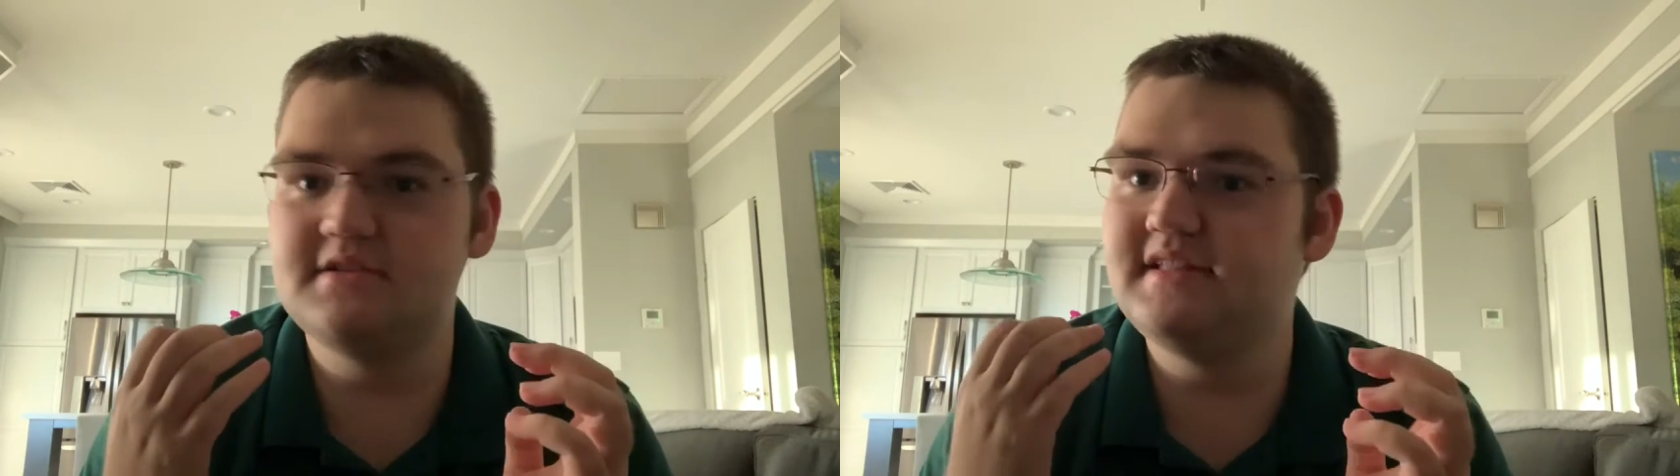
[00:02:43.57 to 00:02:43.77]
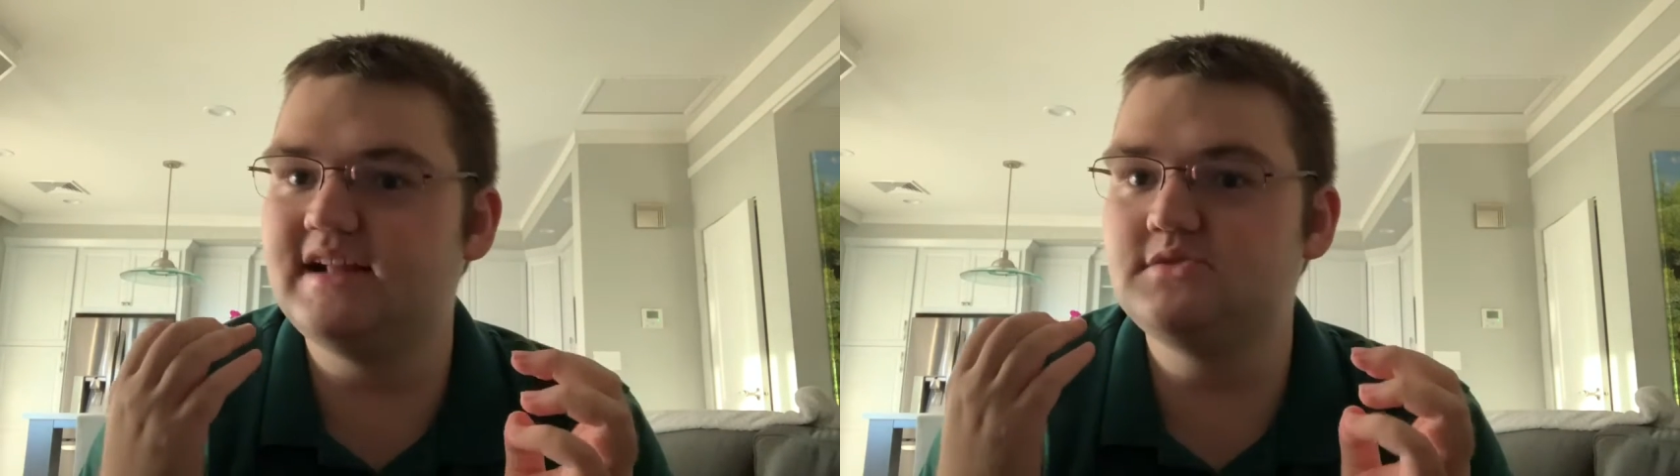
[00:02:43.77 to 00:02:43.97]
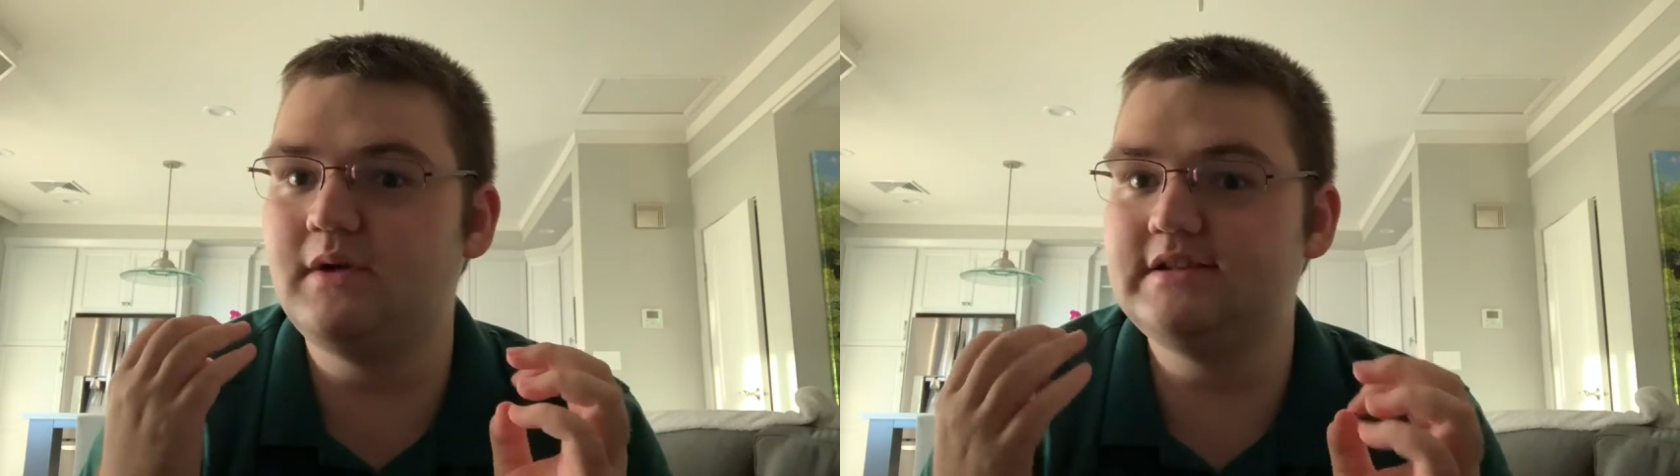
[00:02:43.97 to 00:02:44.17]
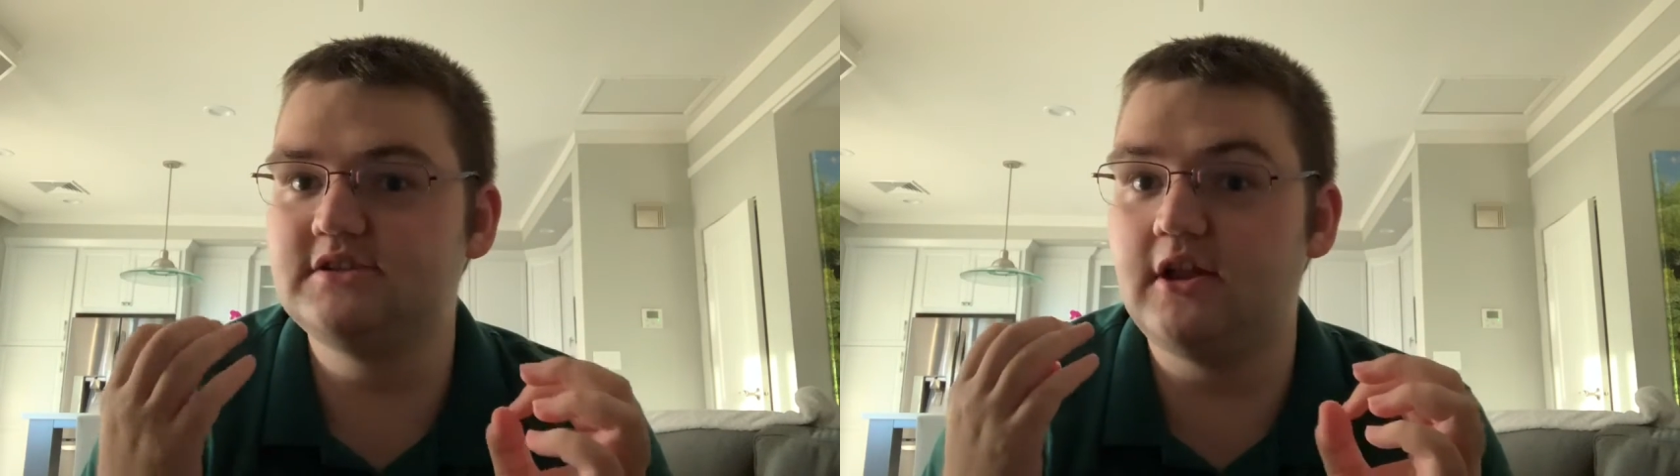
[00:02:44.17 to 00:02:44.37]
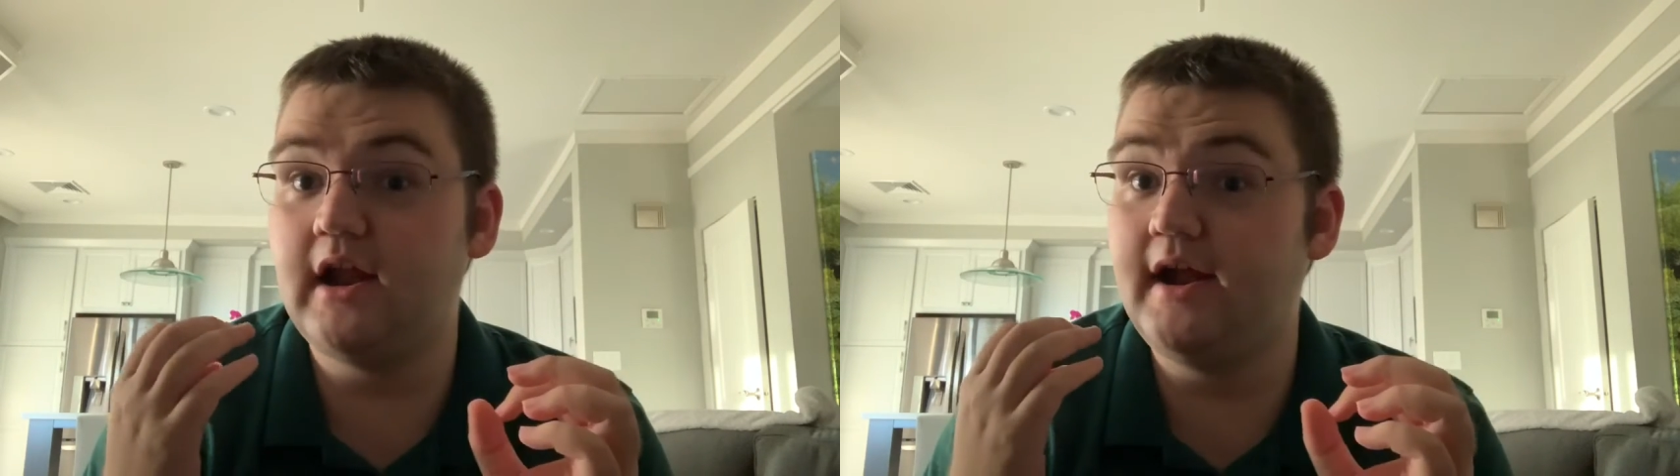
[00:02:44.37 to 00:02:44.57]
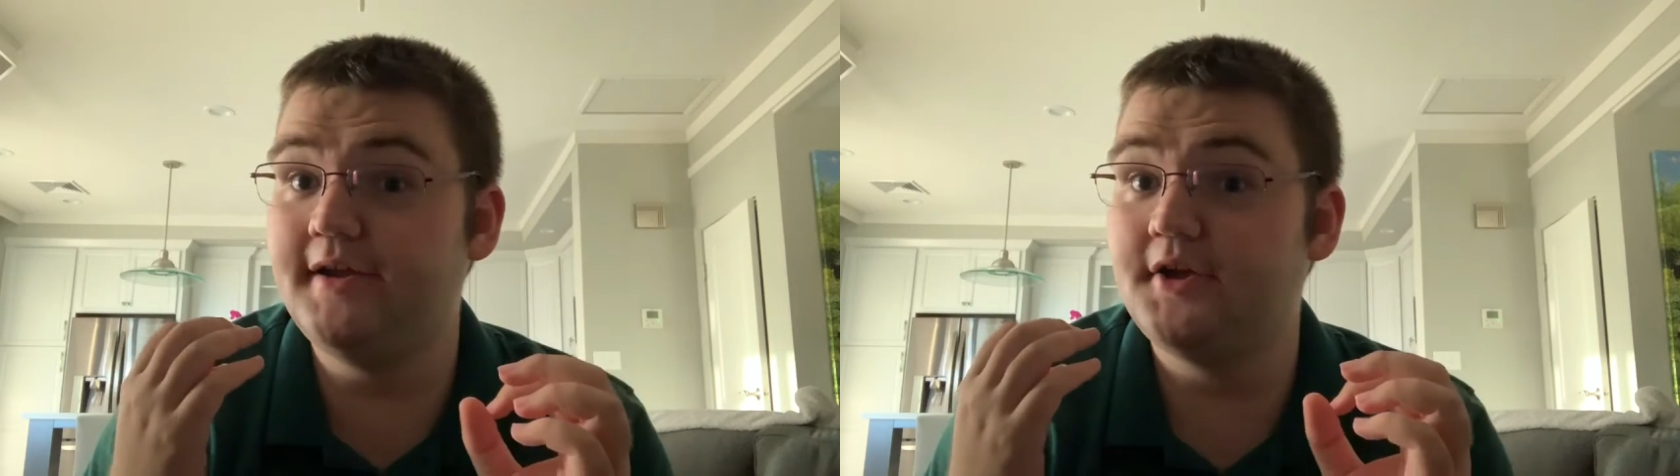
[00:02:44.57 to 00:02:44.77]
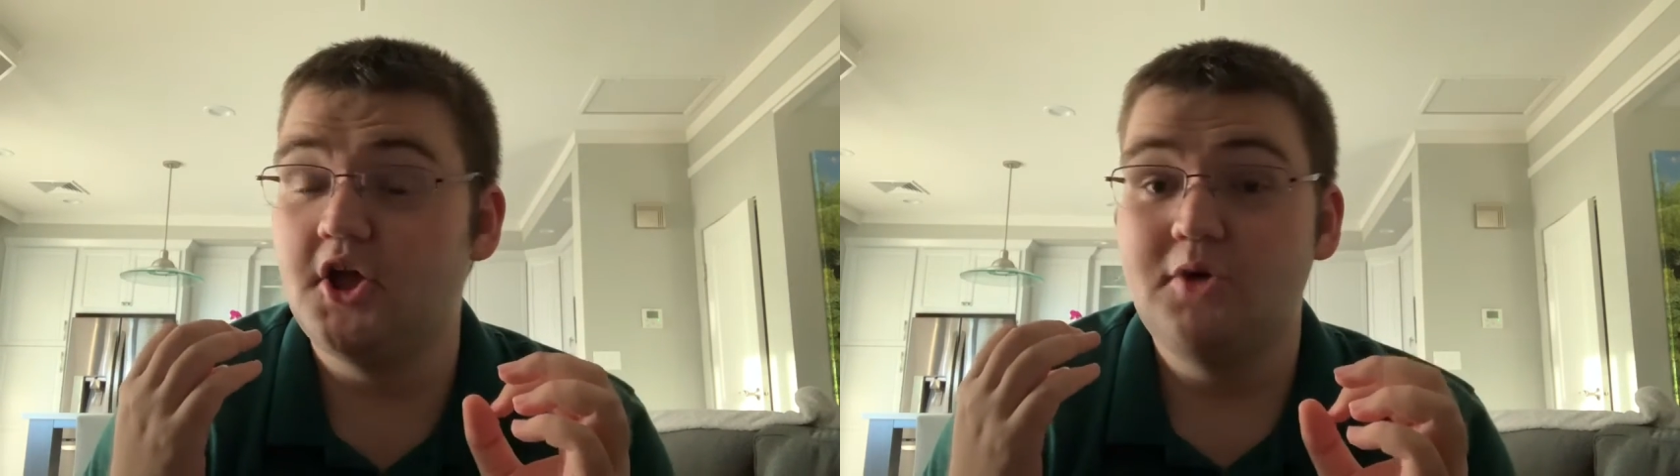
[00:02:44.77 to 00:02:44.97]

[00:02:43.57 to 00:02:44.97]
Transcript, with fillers: That's why it's not higher.